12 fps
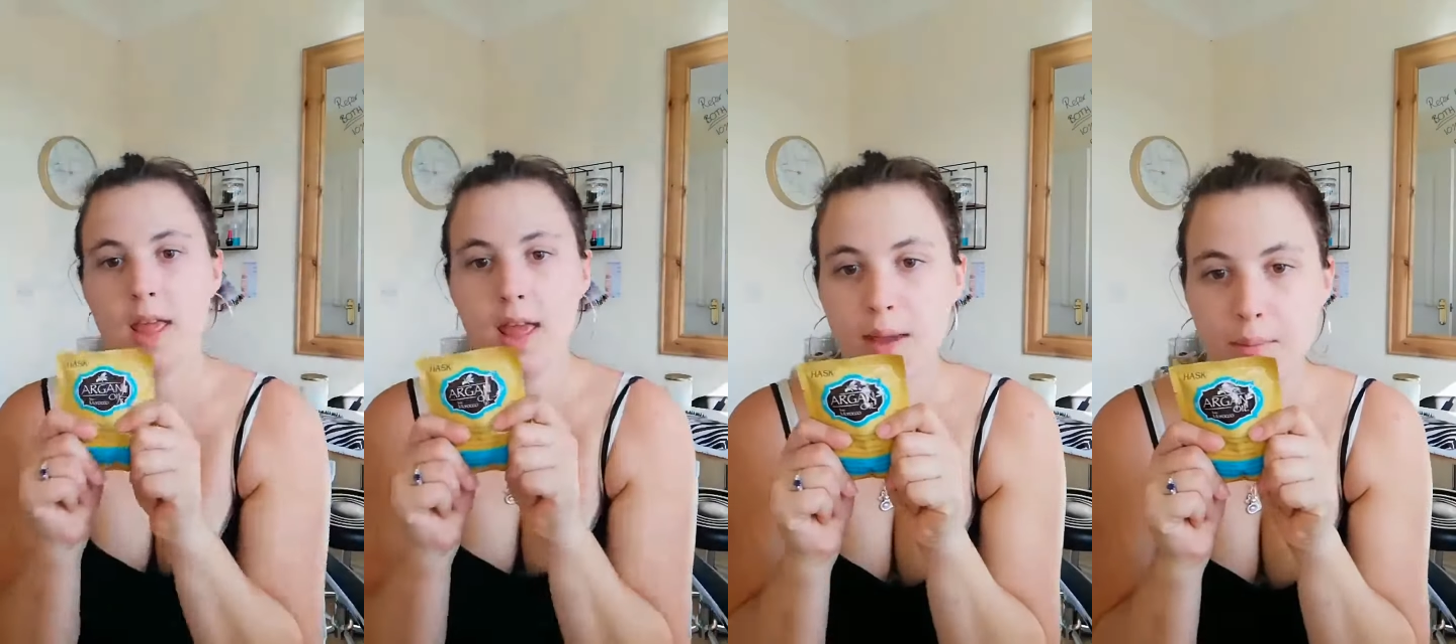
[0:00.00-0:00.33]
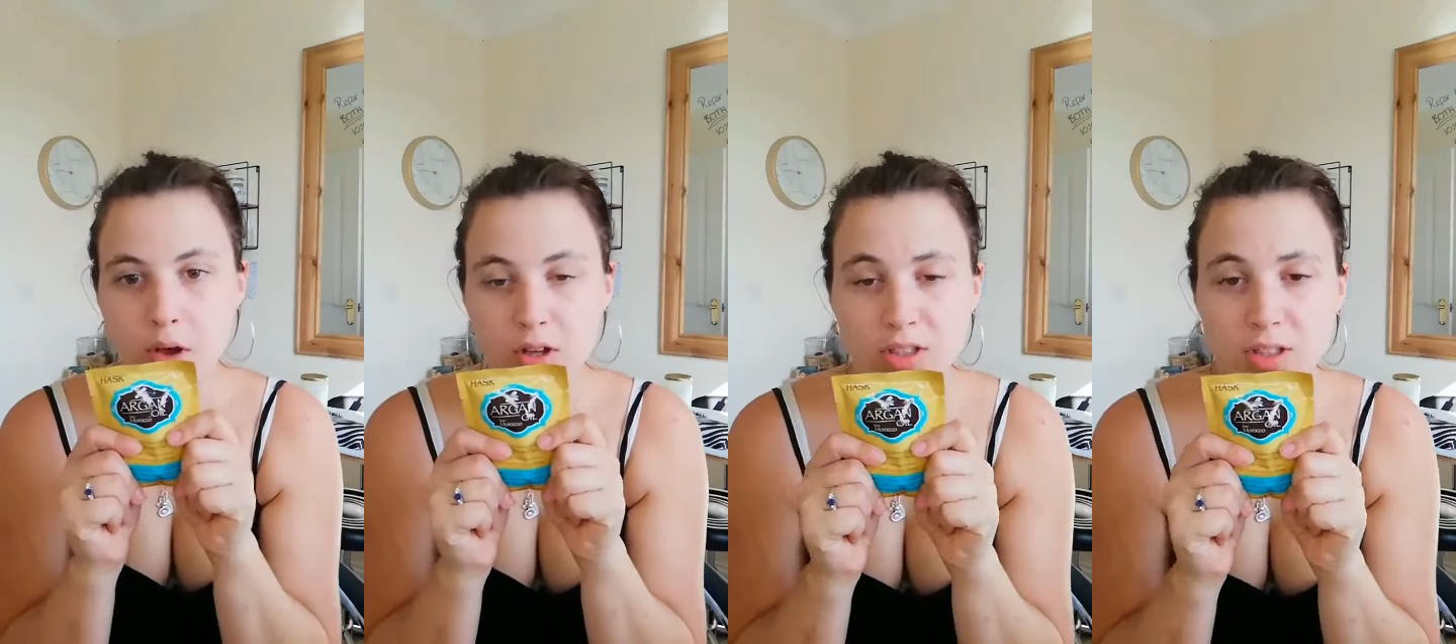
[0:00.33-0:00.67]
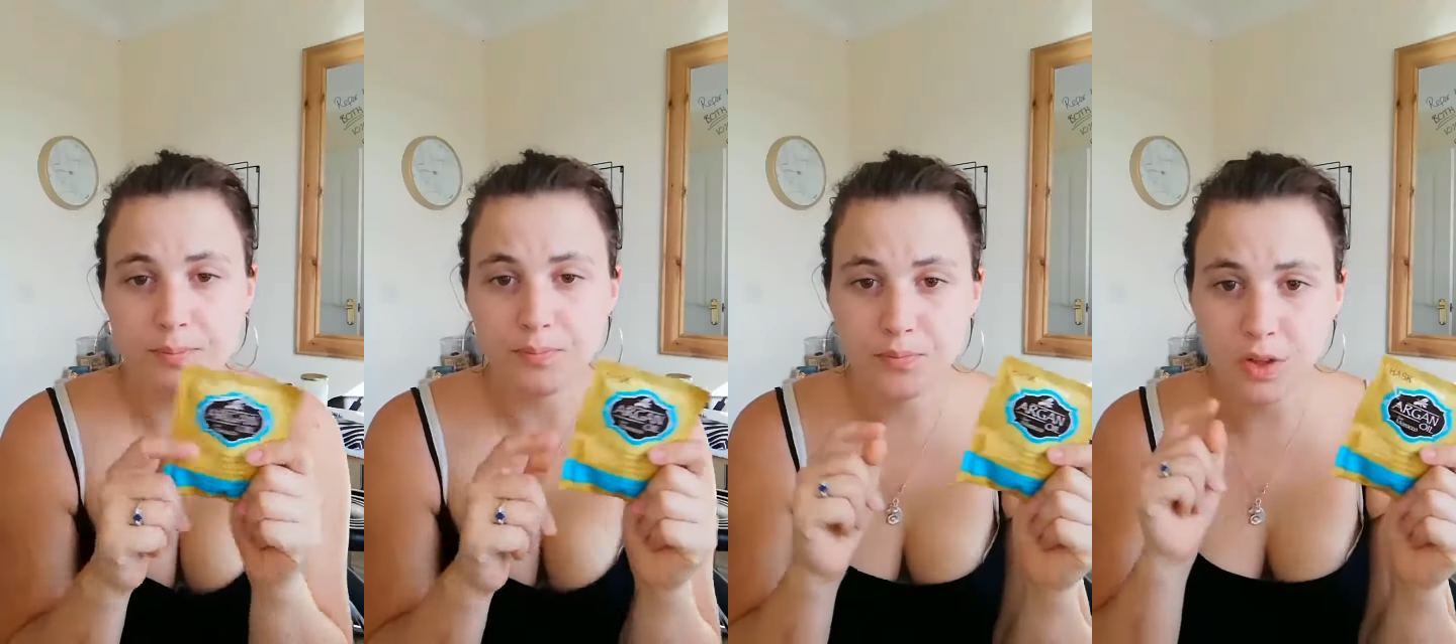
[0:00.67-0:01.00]
hair
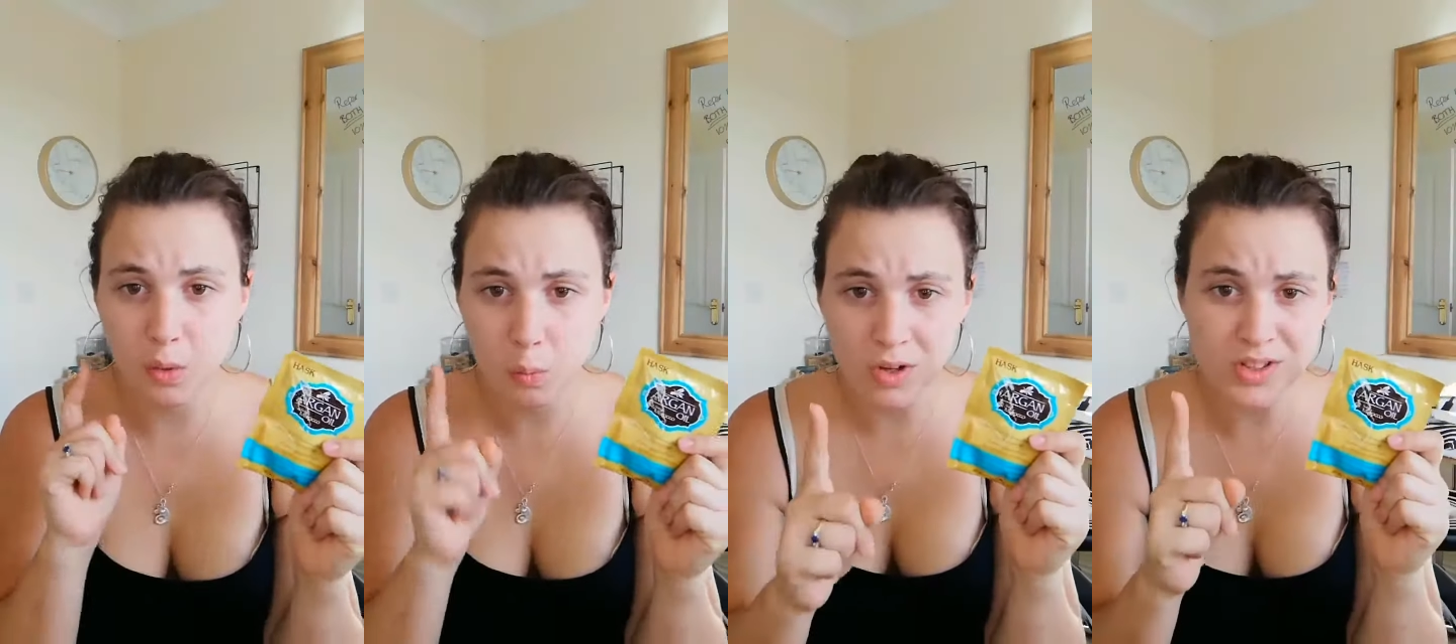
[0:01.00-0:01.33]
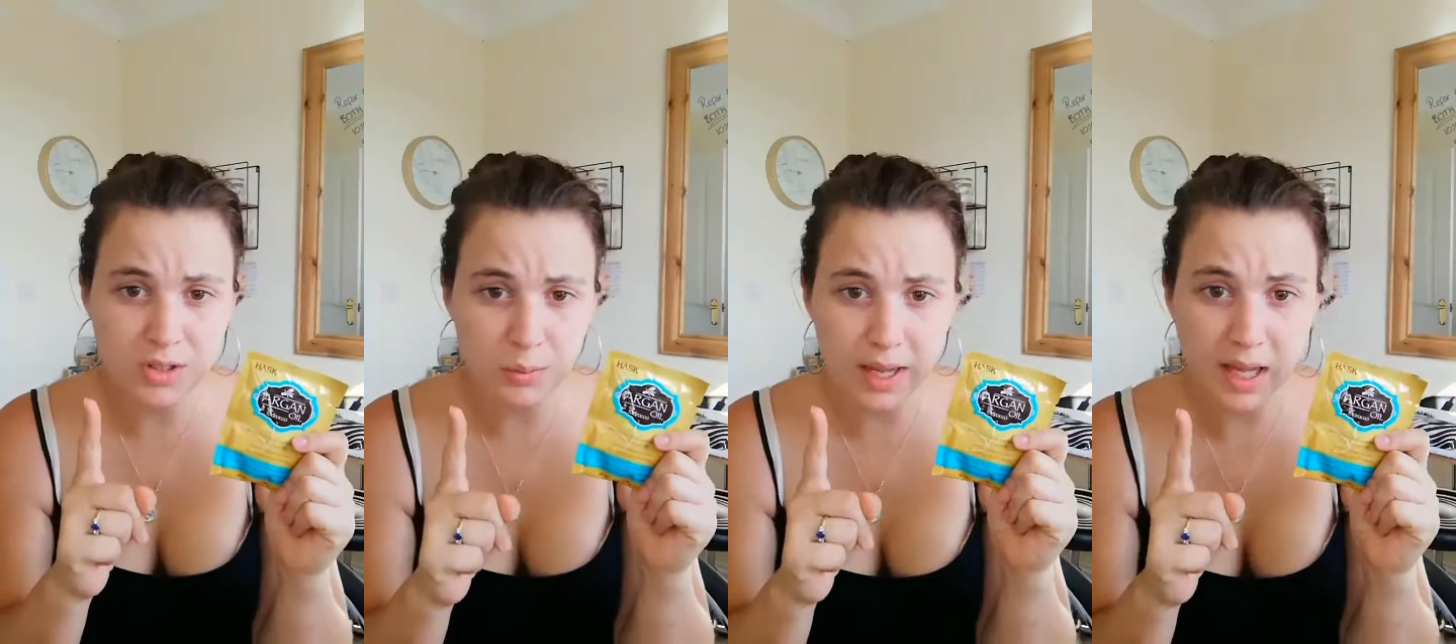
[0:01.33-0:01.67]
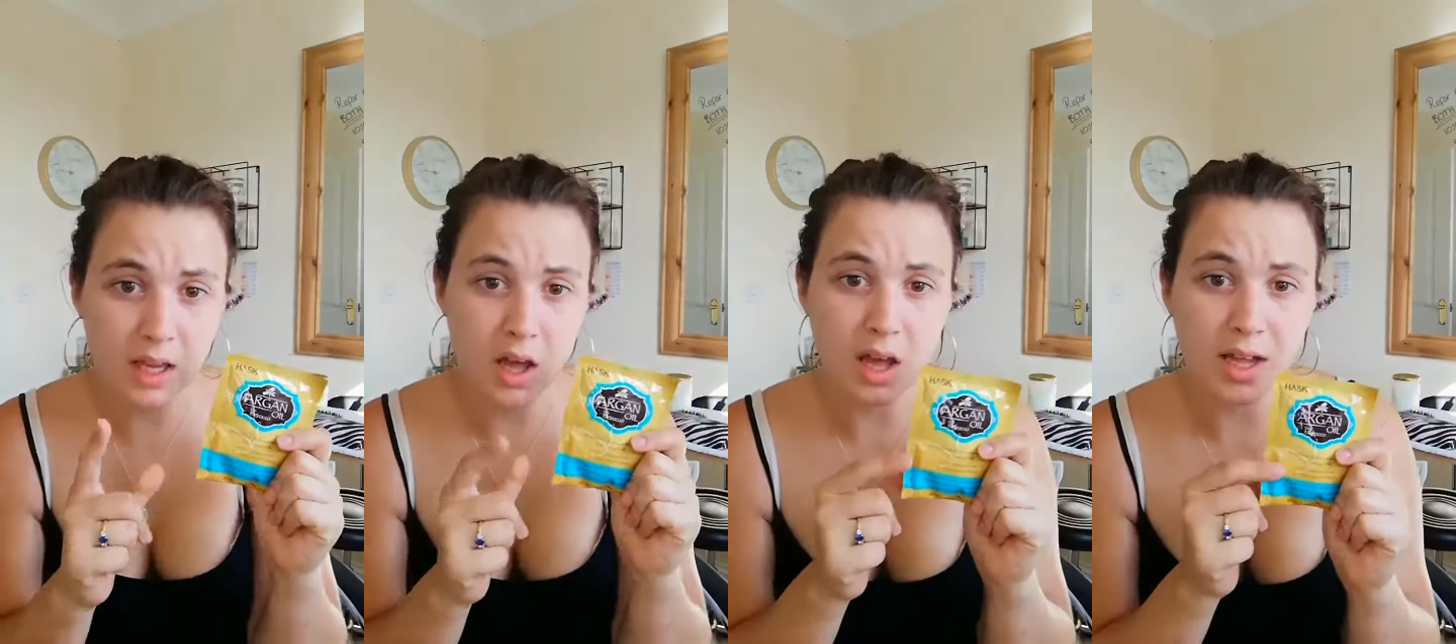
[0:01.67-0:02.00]
mask. Once a
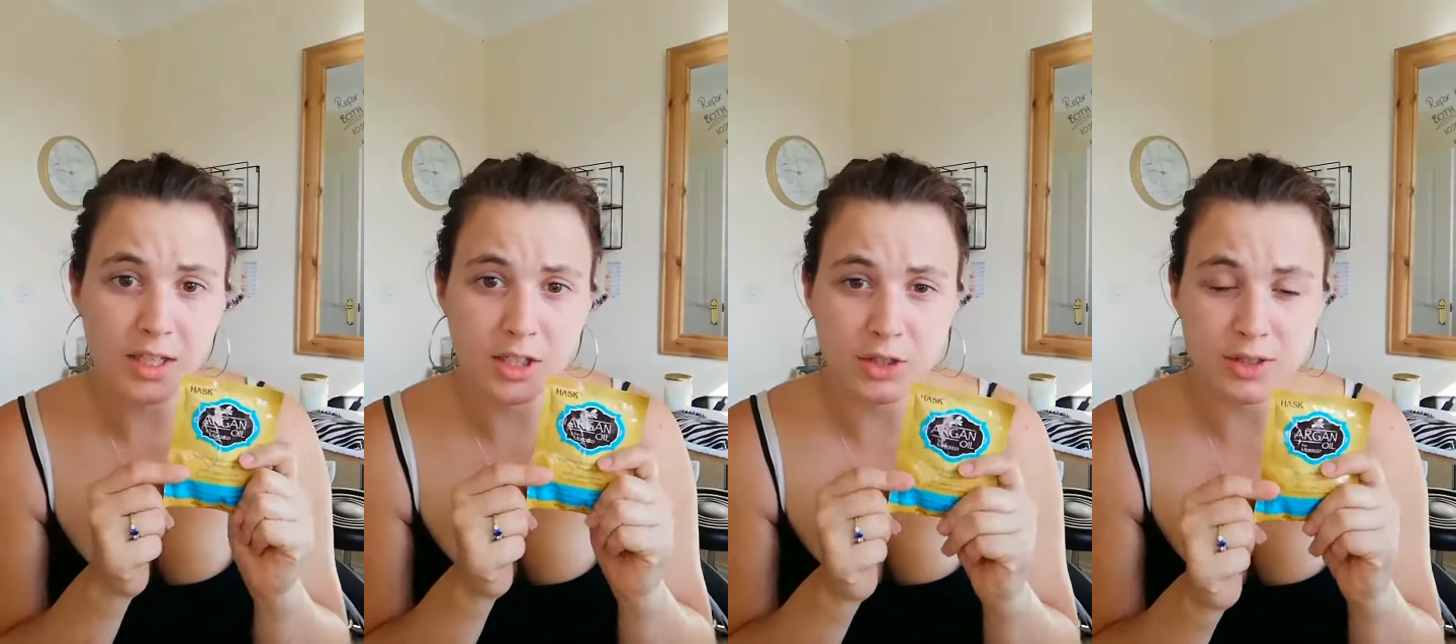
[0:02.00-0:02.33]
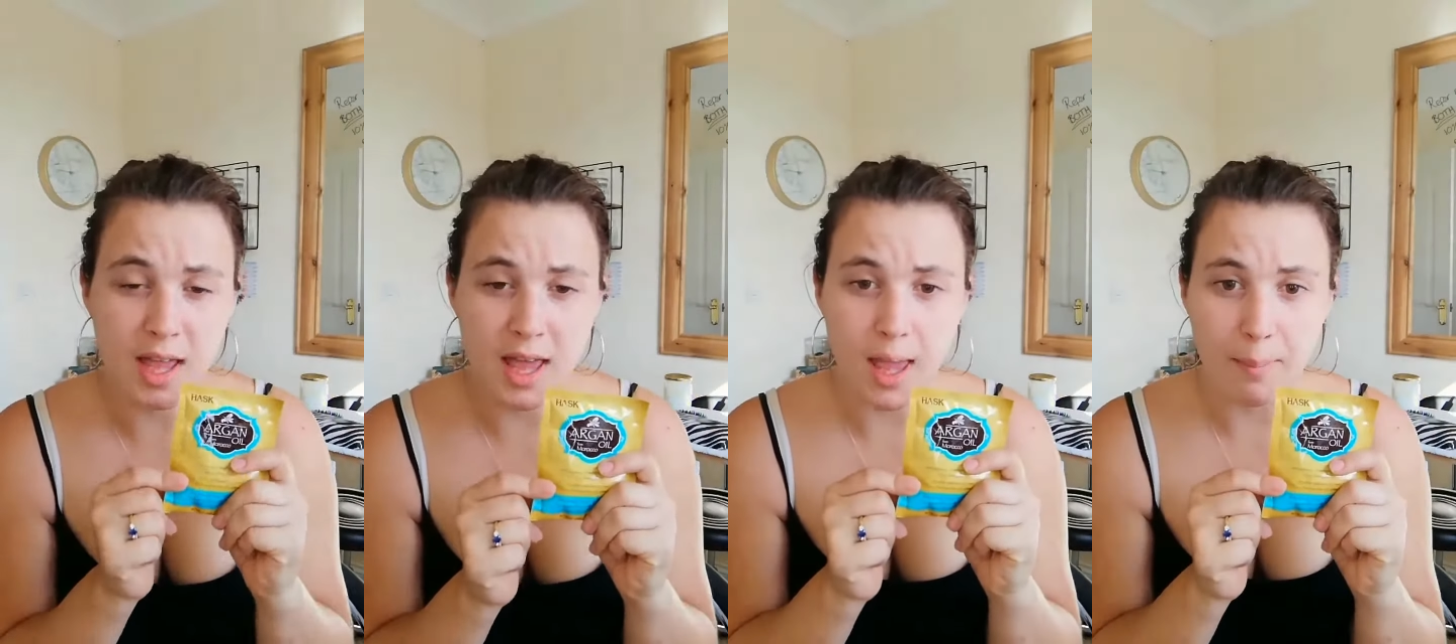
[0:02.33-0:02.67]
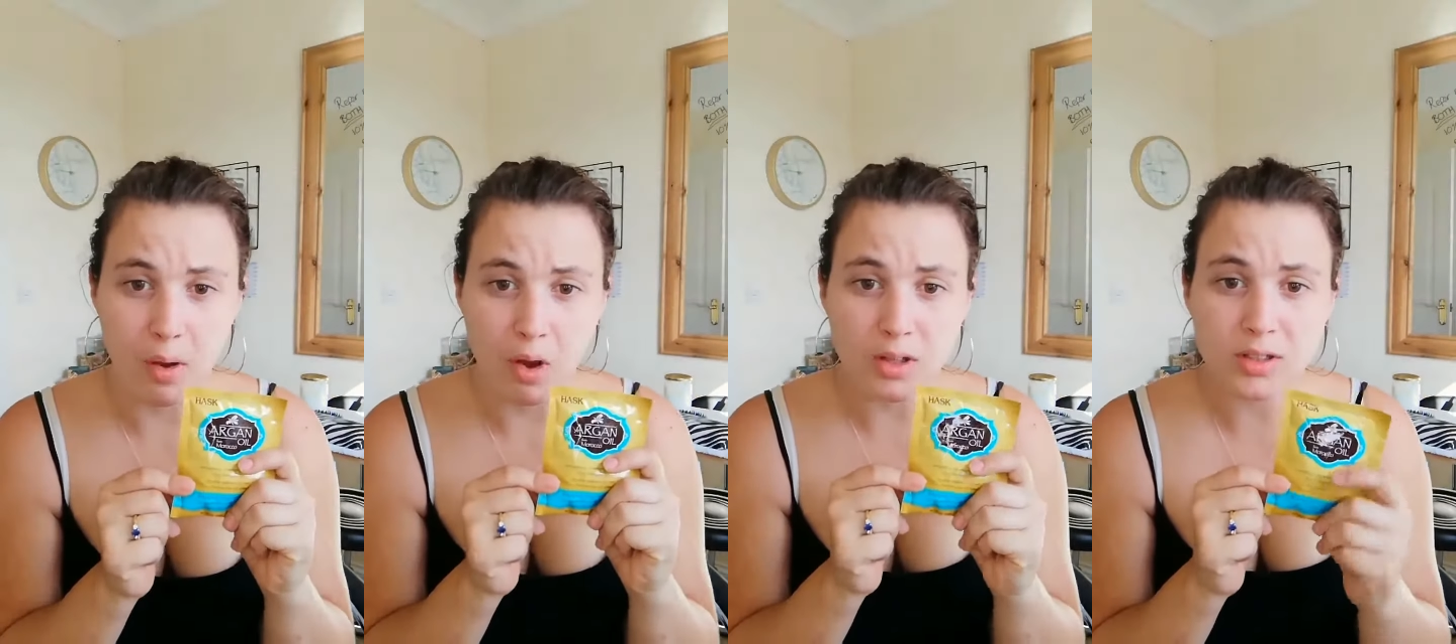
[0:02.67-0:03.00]
week I use a hair
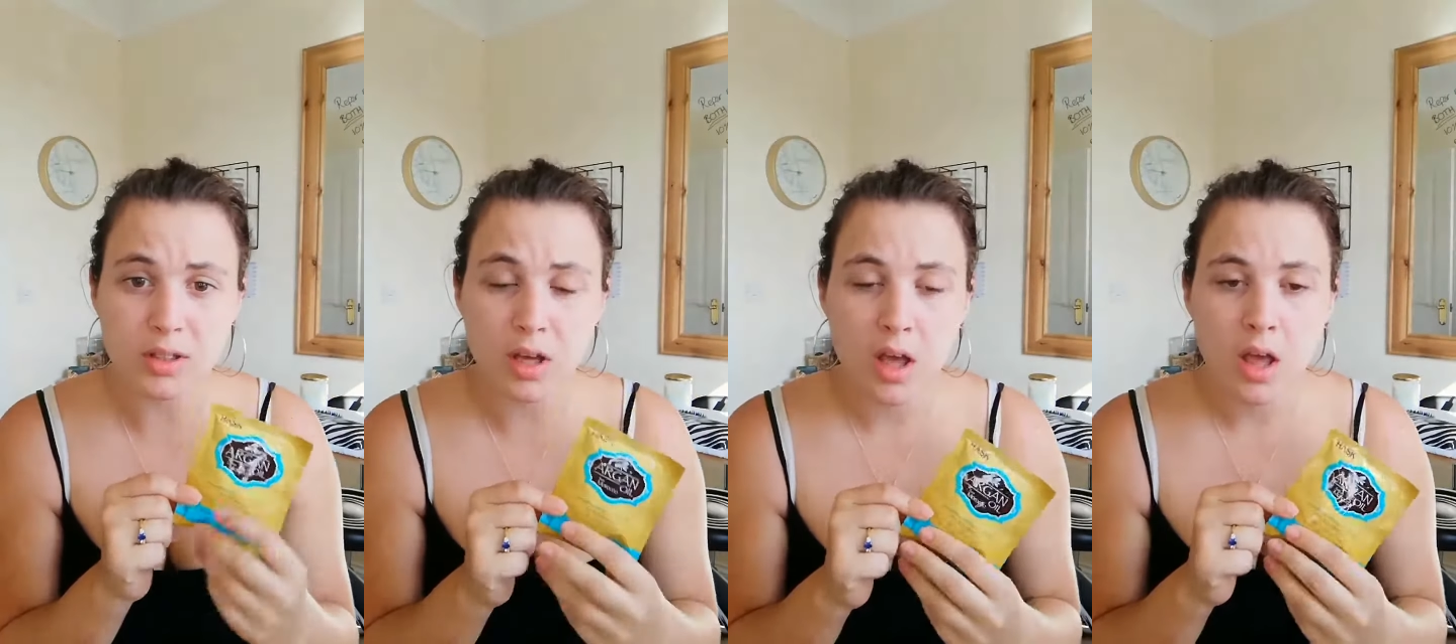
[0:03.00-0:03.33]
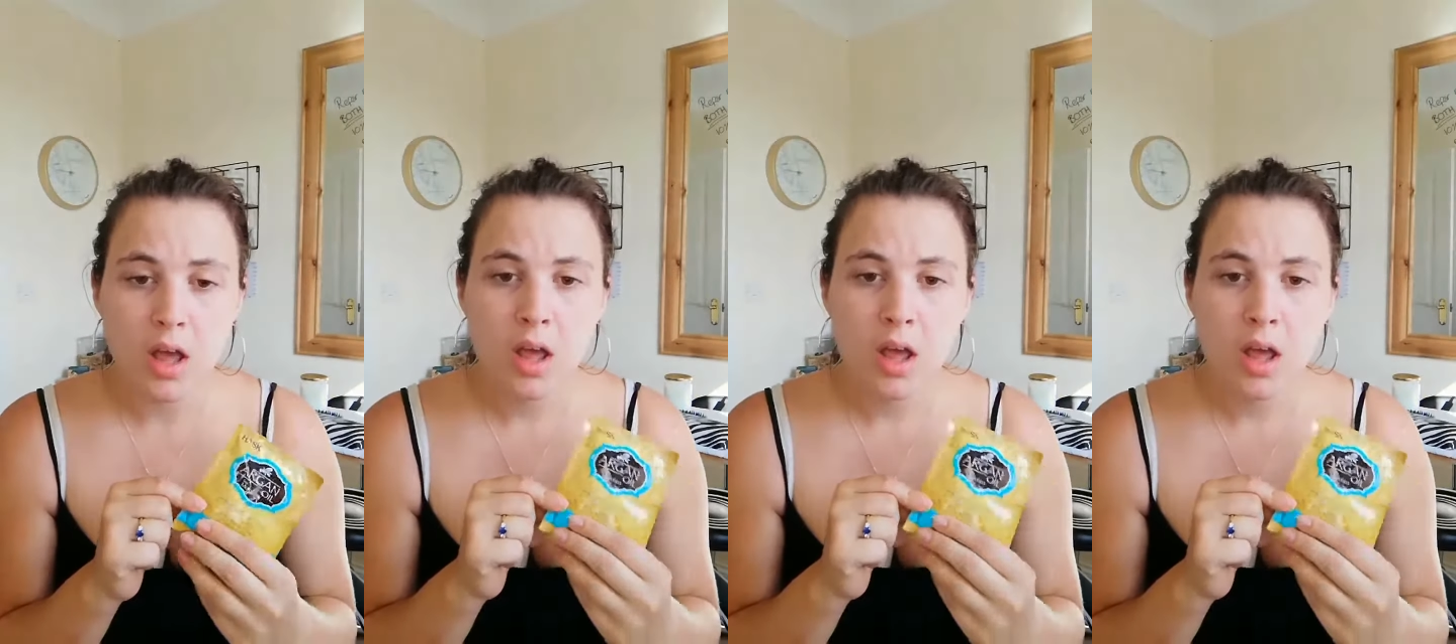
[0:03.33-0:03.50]
mask.